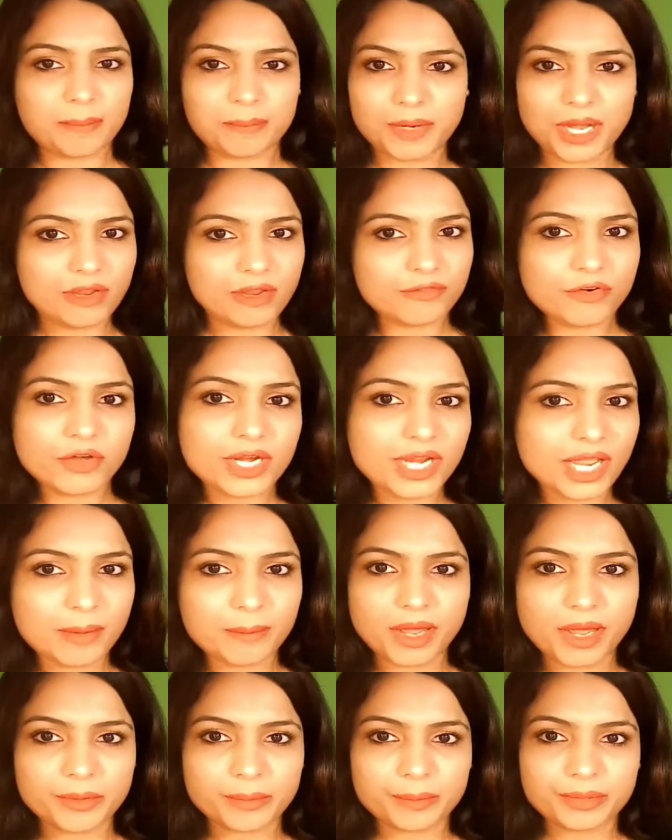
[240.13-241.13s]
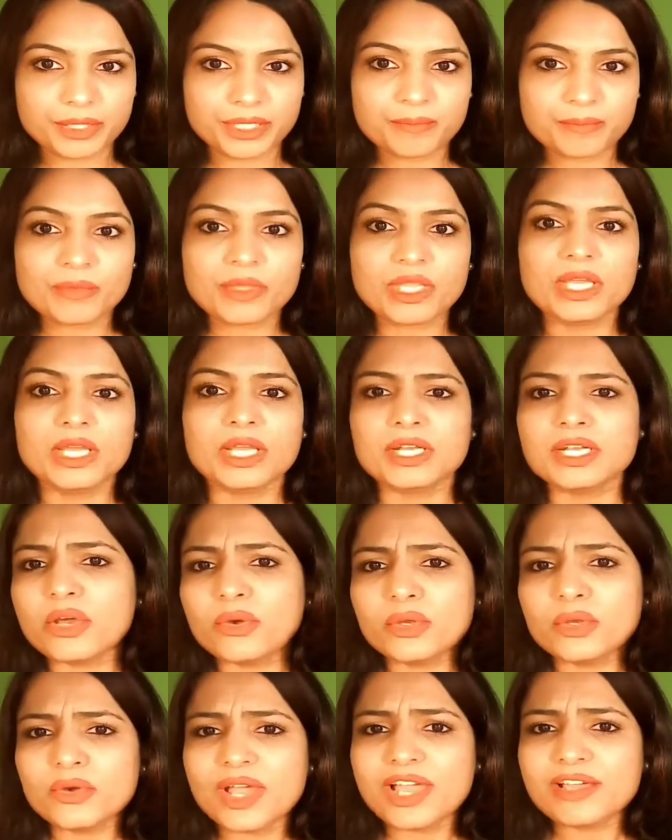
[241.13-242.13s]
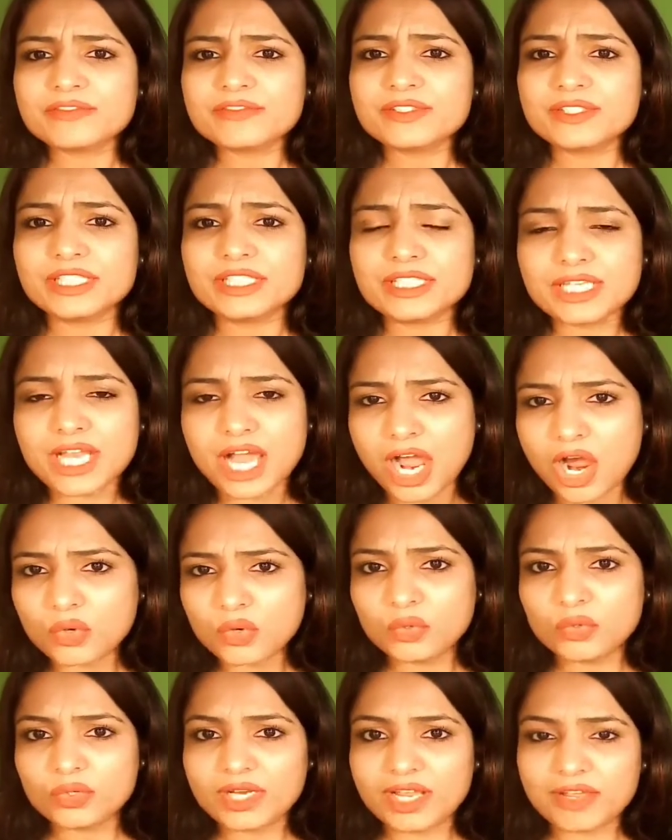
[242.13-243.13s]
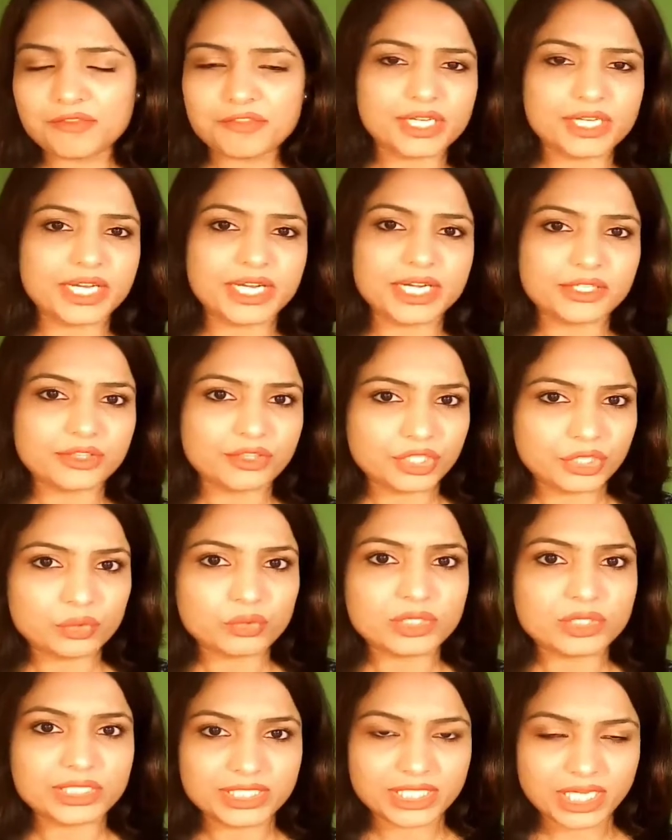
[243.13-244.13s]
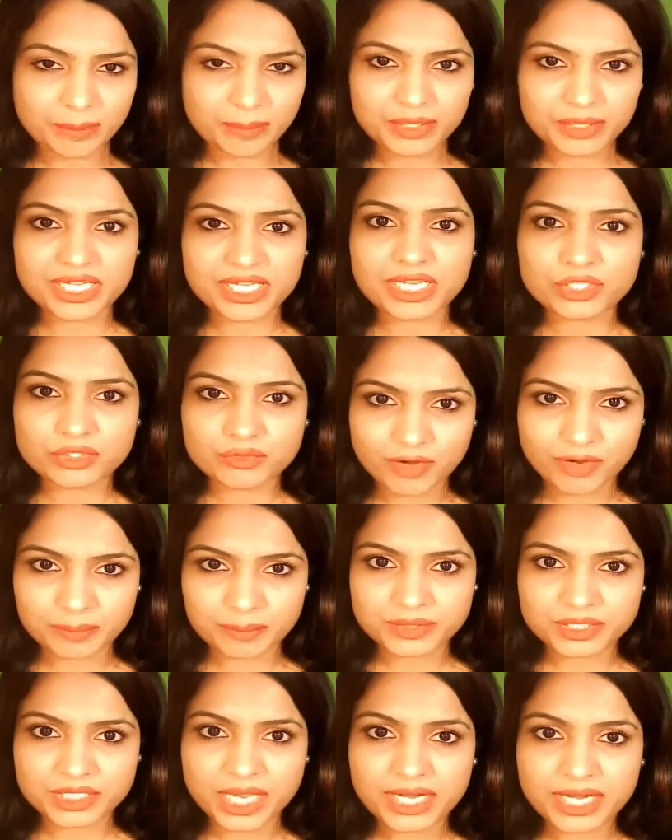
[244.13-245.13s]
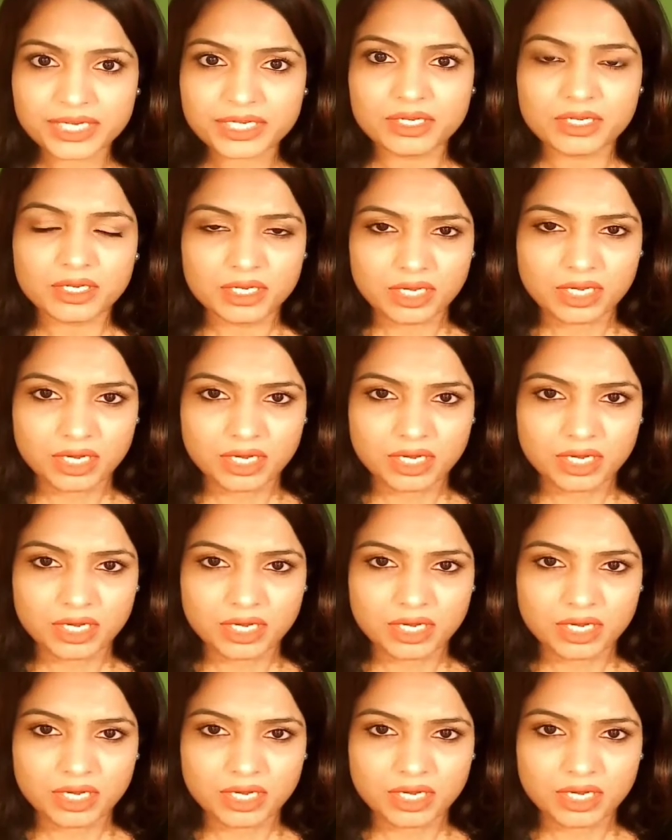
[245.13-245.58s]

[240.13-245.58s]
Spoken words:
apply for MRP. Now you have seen how to navigate through CMDH website.